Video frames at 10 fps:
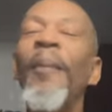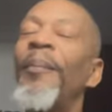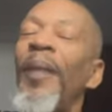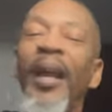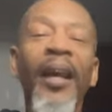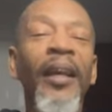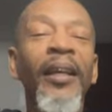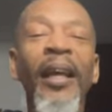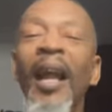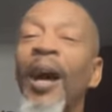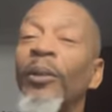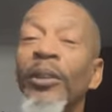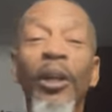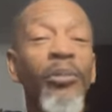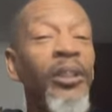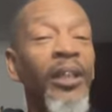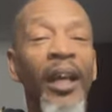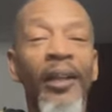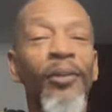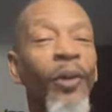Man, and I was
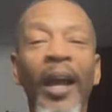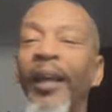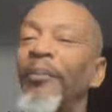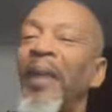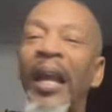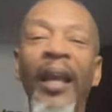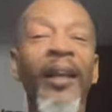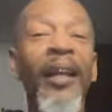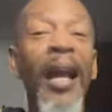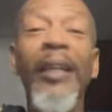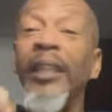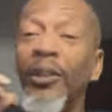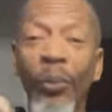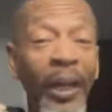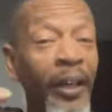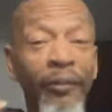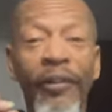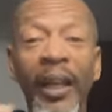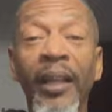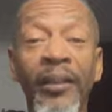upset, right? Man, and I just went to
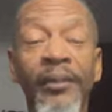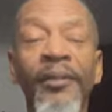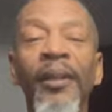venting.